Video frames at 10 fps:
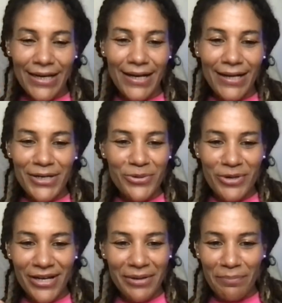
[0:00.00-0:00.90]
I don't know
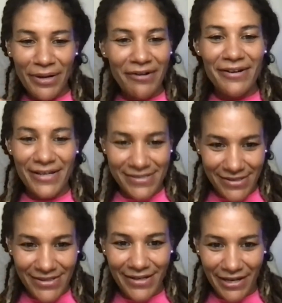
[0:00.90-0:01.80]
what kind of paradise
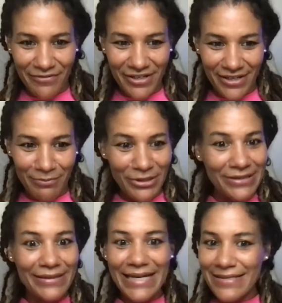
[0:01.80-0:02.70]
they're diving in,
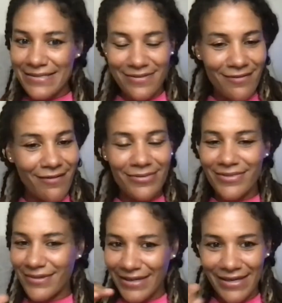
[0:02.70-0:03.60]
but that's not
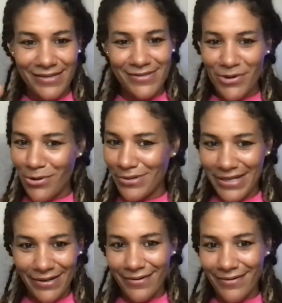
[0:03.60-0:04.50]
the case out
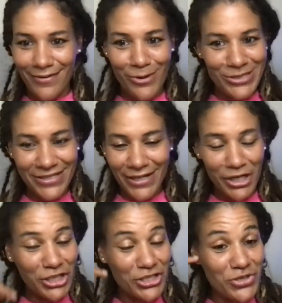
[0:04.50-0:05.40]
here. Out
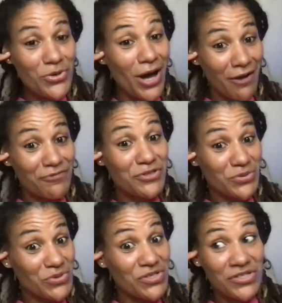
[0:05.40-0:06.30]
here, you have
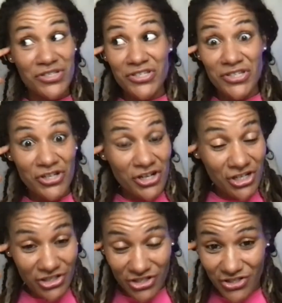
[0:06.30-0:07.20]
to
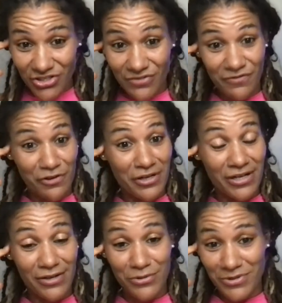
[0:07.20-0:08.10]
search for
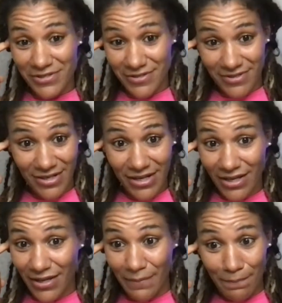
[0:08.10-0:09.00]
those
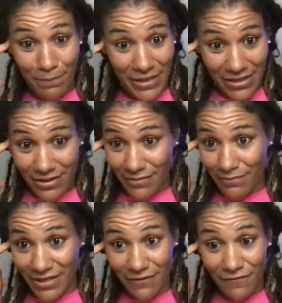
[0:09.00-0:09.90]
big,
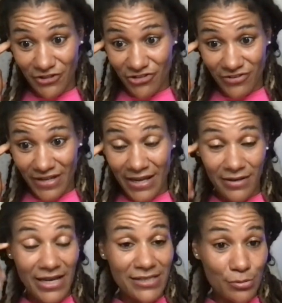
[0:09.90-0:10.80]
big fishes. And
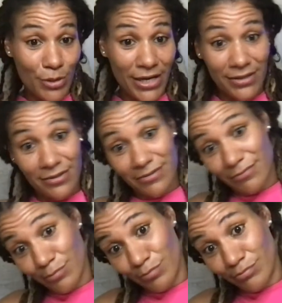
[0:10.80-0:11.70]
that's why
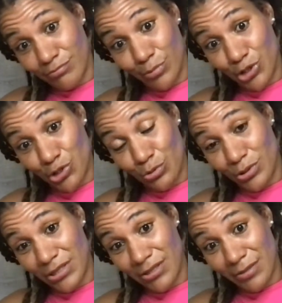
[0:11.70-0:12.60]
we shoot
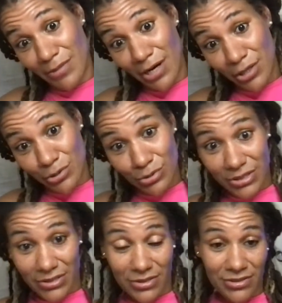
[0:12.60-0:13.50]
a lot of
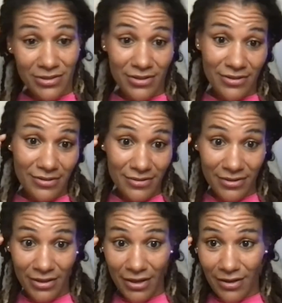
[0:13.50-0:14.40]
barracudas.
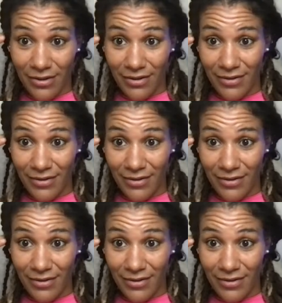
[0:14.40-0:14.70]
Yeah.